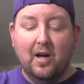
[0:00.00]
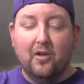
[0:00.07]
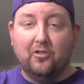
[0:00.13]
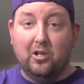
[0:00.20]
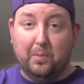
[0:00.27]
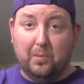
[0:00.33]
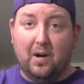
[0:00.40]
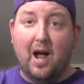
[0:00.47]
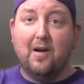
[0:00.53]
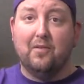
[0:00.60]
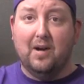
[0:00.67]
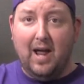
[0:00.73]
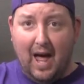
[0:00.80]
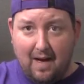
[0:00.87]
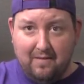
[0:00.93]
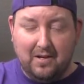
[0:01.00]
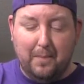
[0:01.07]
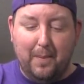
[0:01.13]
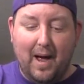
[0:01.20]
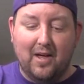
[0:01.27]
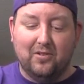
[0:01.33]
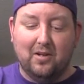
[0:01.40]
Super ivory having to
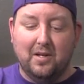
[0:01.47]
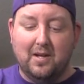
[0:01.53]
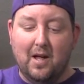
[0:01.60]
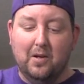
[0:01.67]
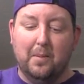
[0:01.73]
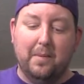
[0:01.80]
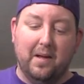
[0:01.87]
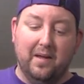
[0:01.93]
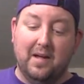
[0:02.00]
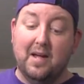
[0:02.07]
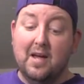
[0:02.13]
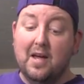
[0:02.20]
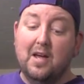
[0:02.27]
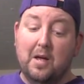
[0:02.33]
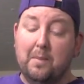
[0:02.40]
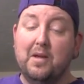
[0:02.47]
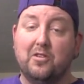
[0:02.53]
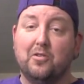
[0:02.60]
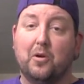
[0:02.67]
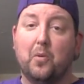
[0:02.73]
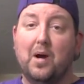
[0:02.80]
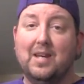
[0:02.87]
pass on yellow belly means
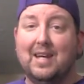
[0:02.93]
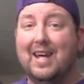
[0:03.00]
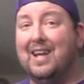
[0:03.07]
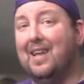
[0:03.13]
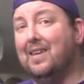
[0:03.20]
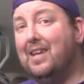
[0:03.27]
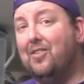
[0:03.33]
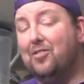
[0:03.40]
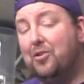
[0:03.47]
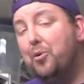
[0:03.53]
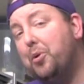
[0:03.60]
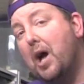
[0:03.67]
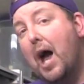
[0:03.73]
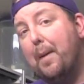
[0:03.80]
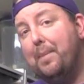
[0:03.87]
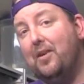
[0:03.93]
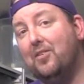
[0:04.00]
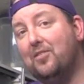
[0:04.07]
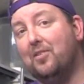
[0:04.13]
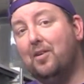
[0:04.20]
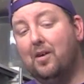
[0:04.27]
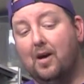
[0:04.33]
you're going to get at least 2
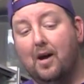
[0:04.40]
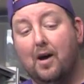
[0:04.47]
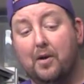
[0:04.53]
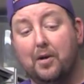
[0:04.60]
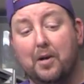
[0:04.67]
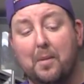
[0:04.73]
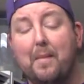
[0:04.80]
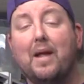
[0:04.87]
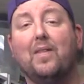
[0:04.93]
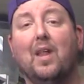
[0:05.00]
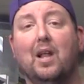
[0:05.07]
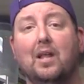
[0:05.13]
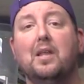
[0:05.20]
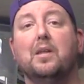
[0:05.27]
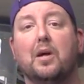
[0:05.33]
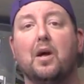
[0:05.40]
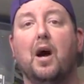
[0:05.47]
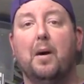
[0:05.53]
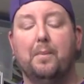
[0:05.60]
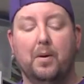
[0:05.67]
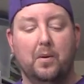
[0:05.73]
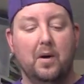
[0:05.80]
copies. You're going to make that allelic
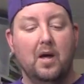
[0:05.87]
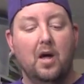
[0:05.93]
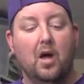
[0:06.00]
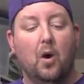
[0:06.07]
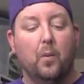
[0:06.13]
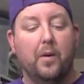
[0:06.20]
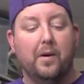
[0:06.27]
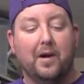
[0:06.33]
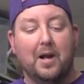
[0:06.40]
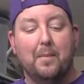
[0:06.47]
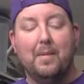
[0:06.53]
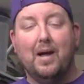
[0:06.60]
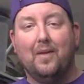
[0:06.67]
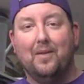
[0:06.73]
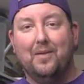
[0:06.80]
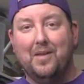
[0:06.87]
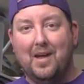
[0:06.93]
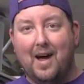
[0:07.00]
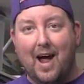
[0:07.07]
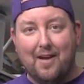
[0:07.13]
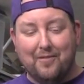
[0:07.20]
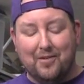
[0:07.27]
combo. Whether you're going to make the
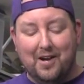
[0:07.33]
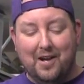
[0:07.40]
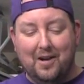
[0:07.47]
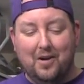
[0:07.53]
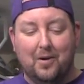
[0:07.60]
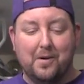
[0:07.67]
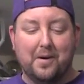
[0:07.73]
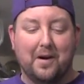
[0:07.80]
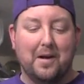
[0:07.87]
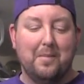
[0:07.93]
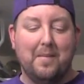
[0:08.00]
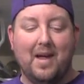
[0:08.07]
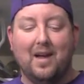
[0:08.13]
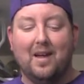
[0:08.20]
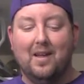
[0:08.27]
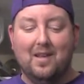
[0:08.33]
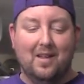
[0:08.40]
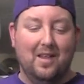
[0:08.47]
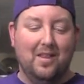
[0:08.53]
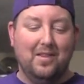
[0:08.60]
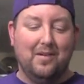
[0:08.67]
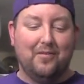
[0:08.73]
ivory or you're going to make
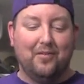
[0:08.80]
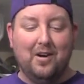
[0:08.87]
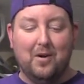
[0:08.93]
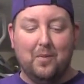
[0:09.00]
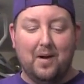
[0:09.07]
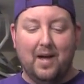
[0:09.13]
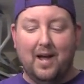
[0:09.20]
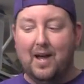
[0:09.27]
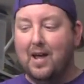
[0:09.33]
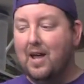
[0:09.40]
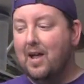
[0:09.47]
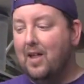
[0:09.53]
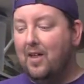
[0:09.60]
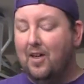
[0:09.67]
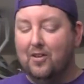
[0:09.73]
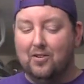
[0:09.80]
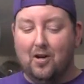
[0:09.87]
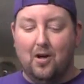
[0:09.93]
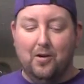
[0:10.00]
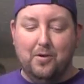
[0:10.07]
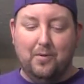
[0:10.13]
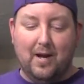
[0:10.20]
the freeway is
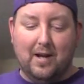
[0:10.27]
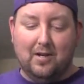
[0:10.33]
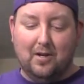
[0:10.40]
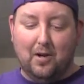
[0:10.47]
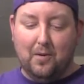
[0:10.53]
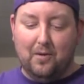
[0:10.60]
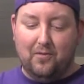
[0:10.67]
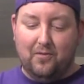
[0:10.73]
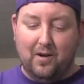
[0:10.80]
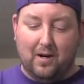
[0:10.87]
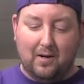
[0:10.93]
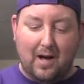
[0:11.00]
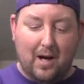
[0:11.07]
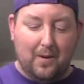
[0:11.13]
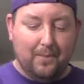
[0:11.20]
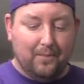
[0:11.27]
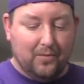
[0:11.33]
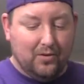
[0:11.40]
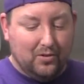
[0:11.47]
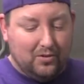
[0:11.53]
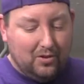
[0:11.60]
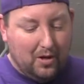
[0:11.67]
all you've got to go to figure out.
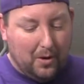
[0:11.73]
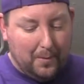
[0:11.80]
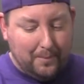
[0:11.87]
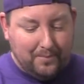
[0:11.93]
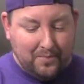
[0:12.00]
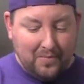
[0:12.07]
So,